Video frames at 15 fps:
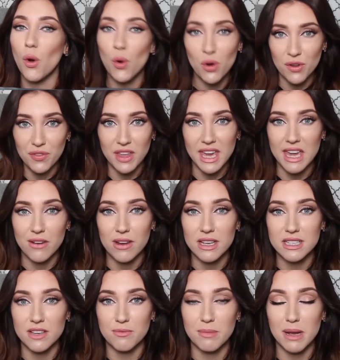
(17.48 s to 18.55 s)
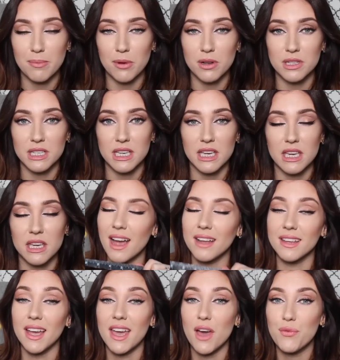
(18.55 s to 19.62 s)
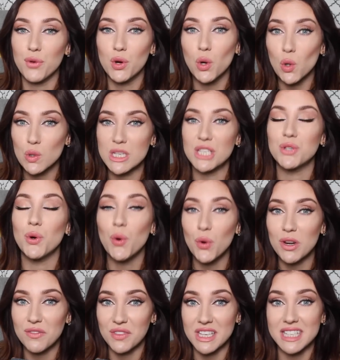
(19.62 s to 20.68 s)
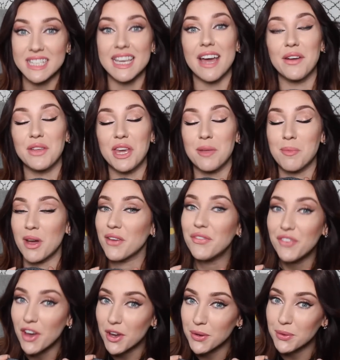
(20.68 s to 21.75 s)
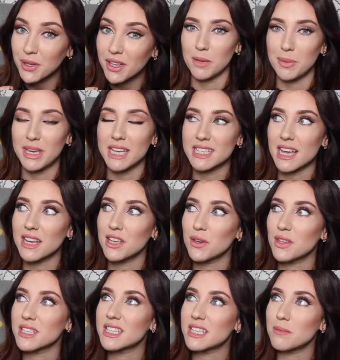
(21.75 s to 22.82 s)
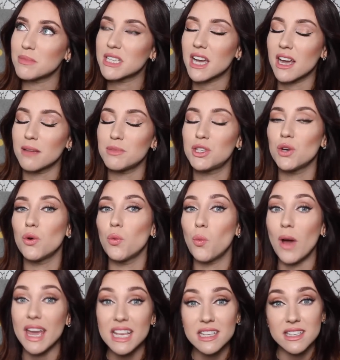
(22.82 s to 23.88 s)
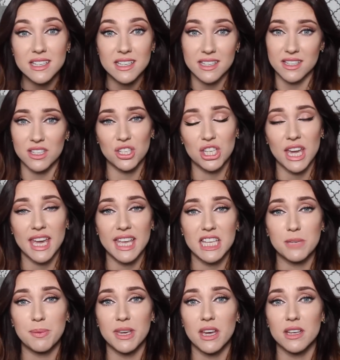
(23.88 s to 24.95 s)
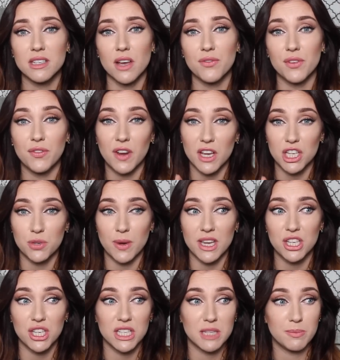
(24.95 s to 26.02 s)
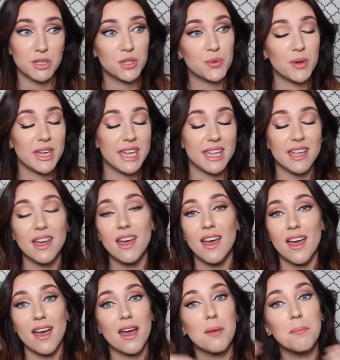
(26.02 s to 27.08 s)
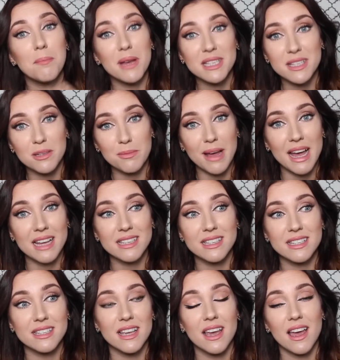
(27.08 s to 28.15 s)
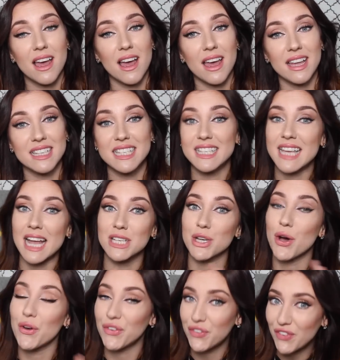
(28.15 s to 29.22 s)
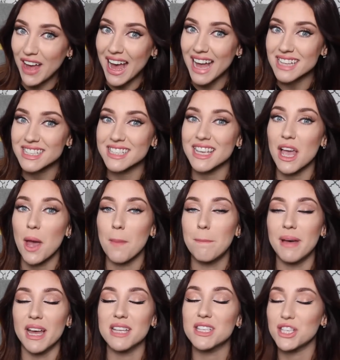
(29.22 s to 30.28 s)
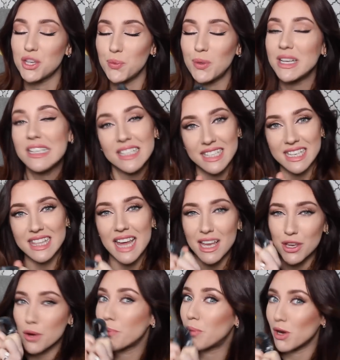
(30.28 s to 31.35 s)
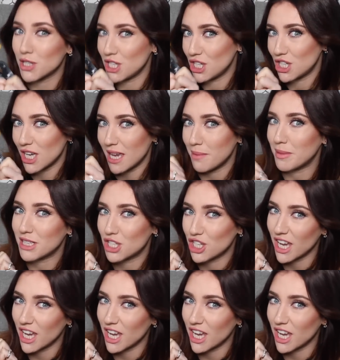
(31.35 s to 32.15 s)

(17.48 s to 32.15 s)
all of the areas of my body, and I have recorded all of these down in my phone because I know that sometimes your weight doesn't change because of the fluctuations between muscle mass instead of fat, but you will see that your body shape is